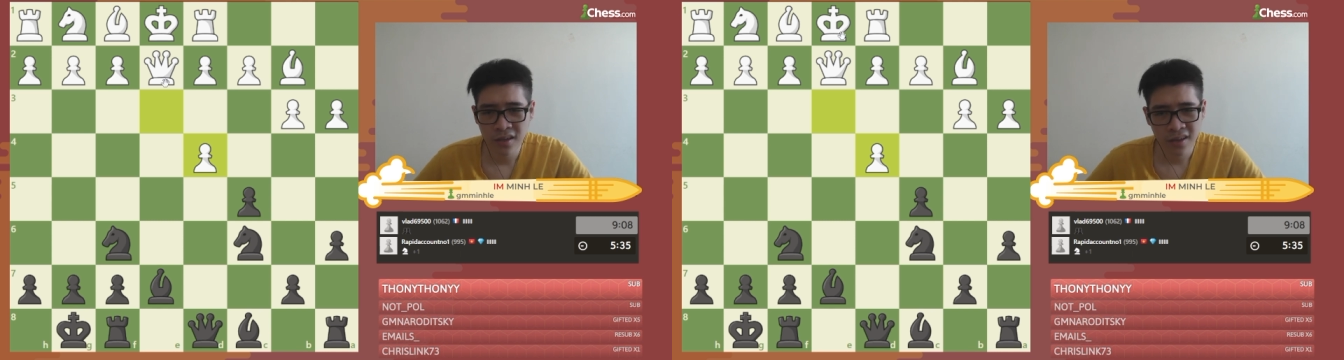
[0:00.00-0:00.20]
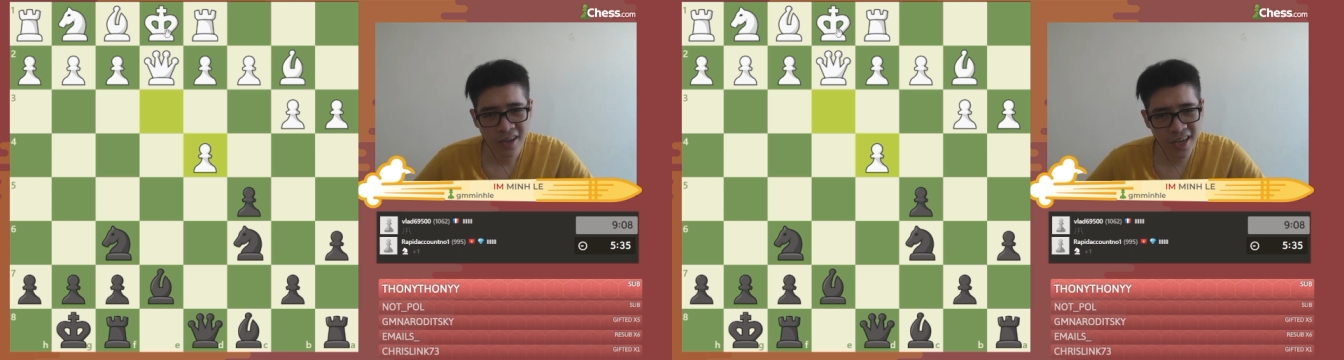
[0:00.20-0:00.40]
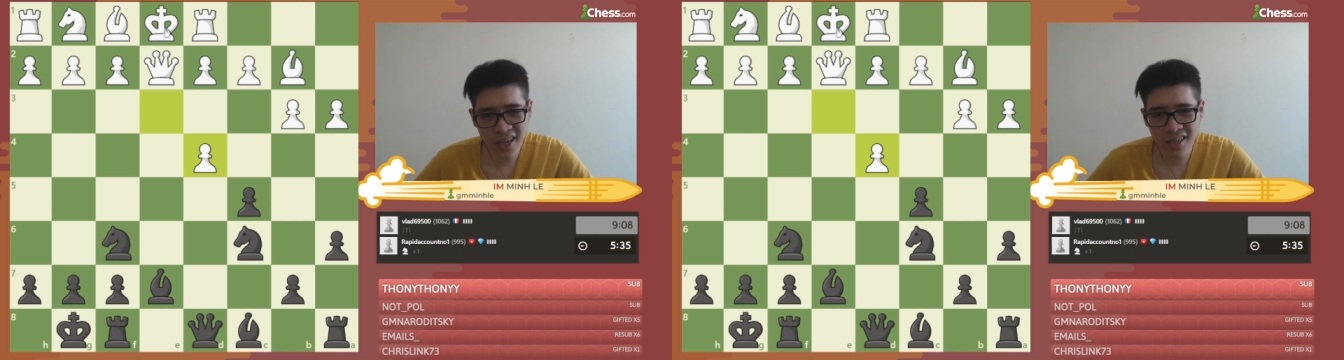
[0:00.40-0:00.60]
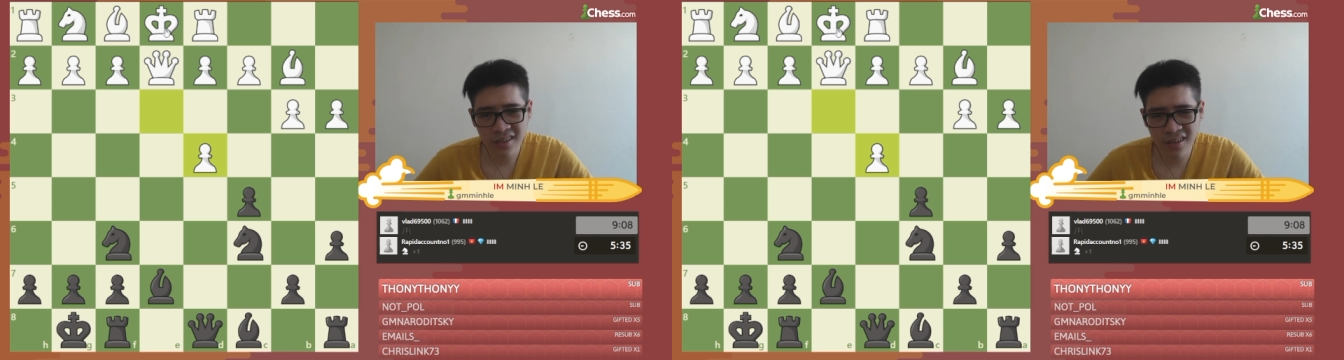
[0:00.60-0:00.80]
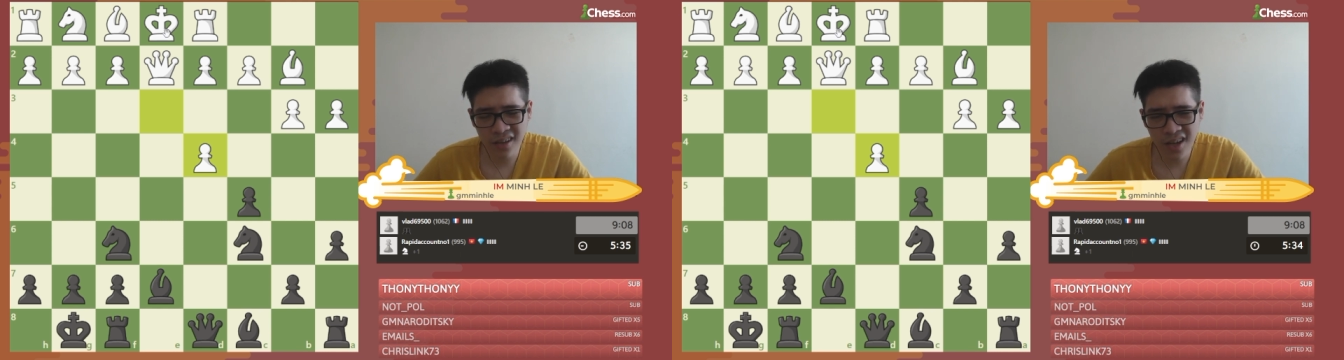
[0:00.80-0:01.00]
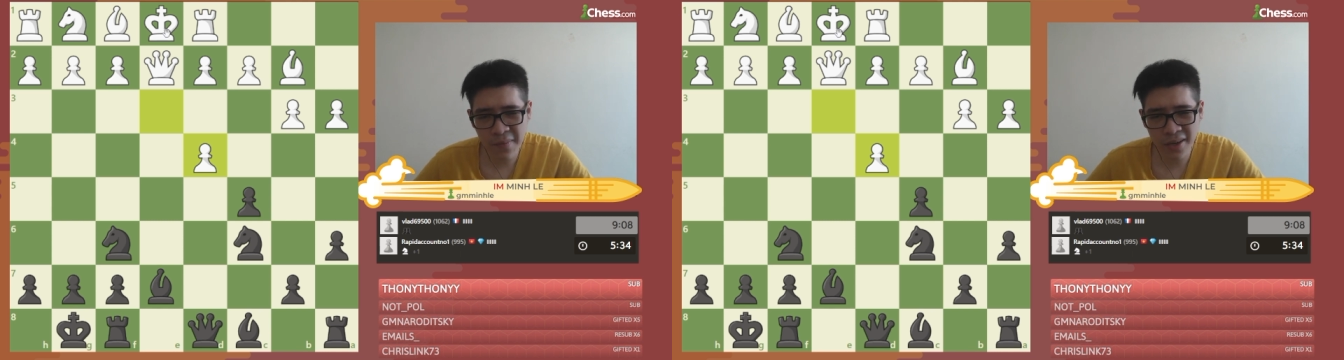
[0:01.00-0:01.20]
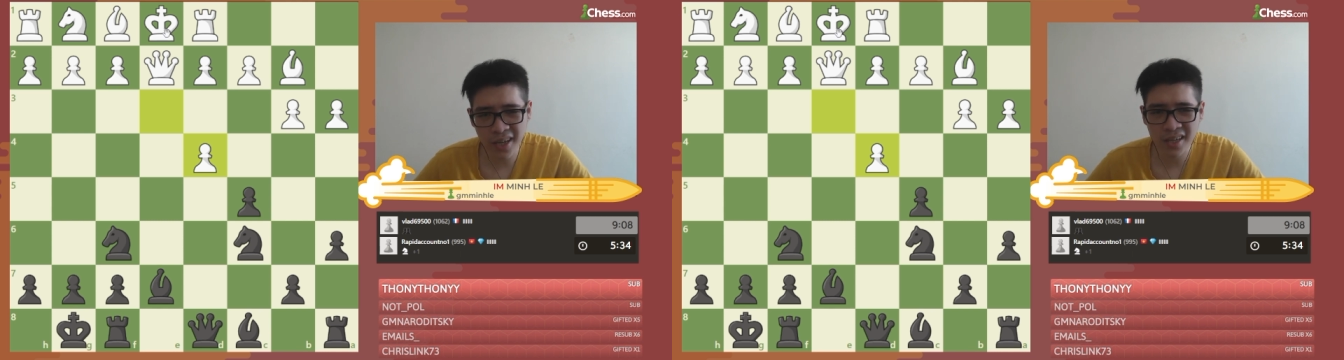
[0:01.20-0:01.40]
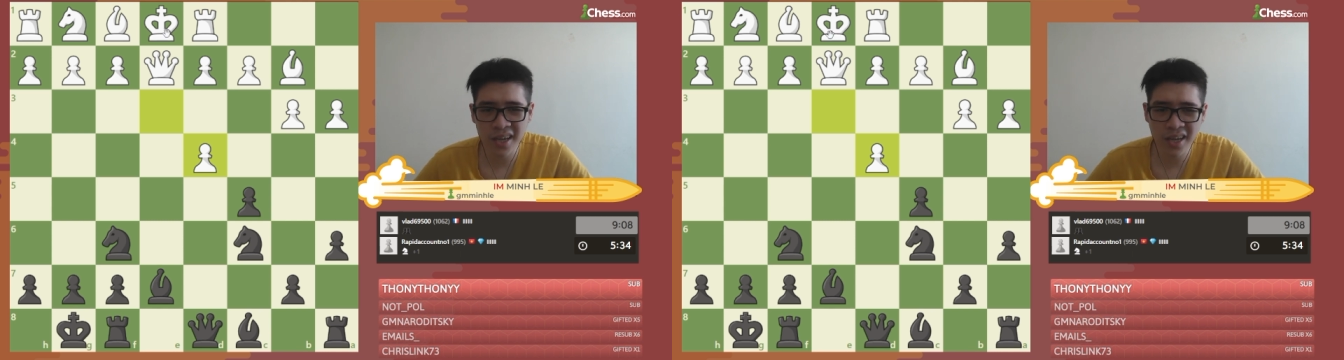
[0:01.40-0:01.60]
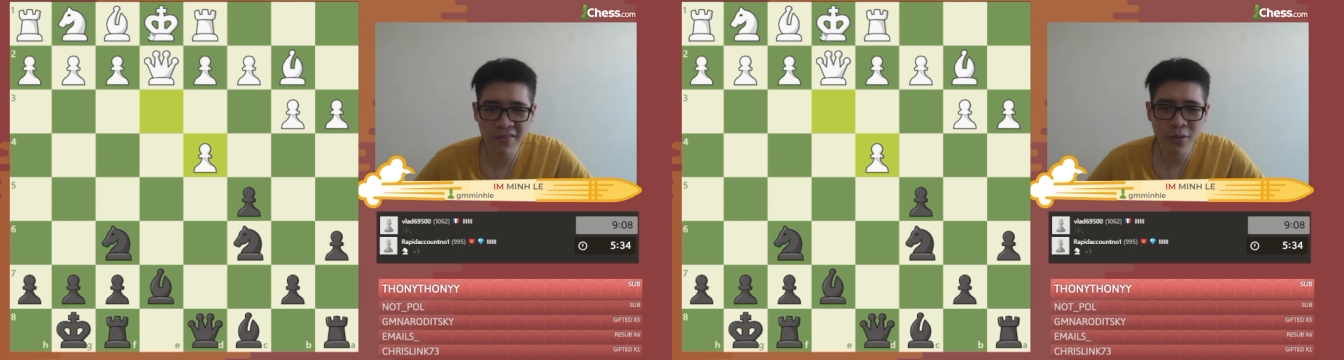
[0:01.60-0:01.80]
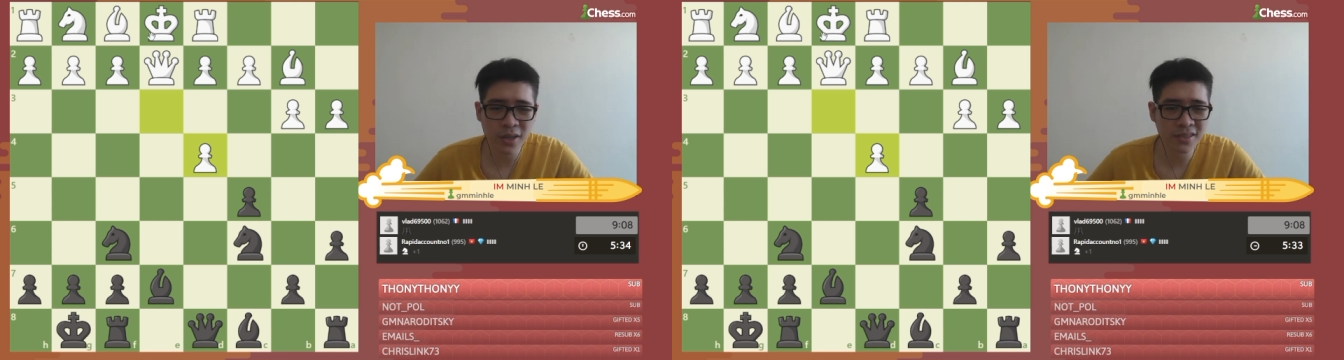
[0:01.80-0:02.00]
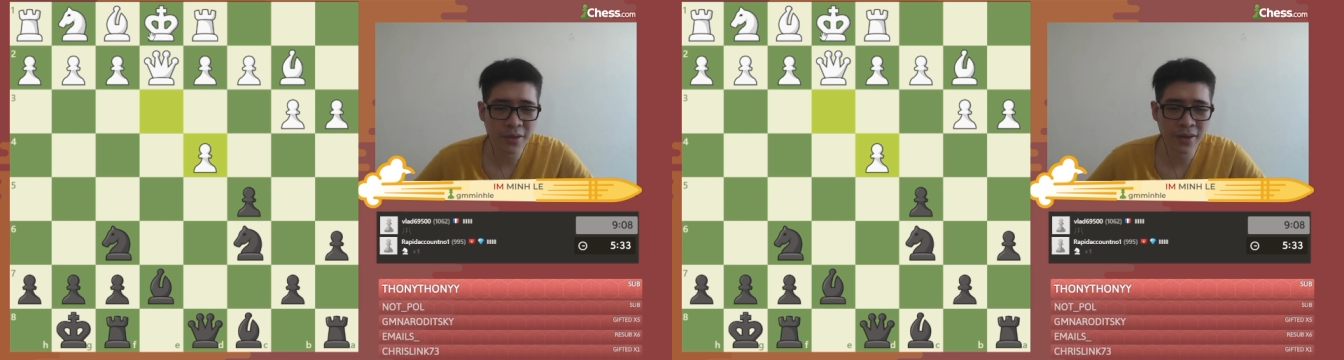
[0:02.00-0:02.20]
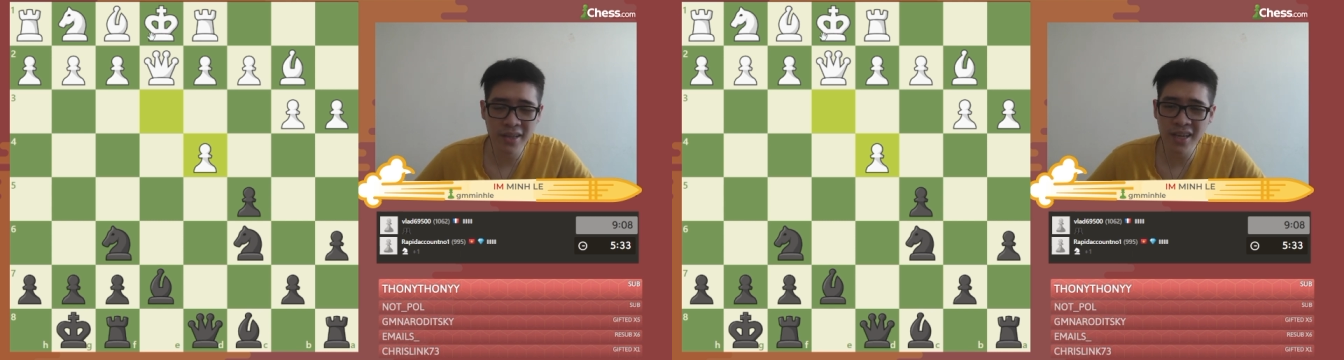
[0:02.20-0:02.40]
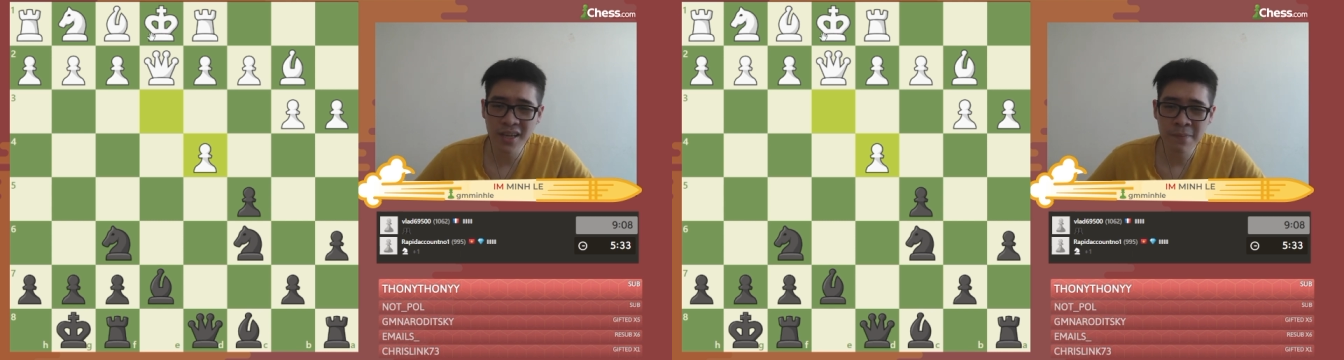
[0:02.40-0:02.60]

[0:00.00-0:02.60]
He voluntarily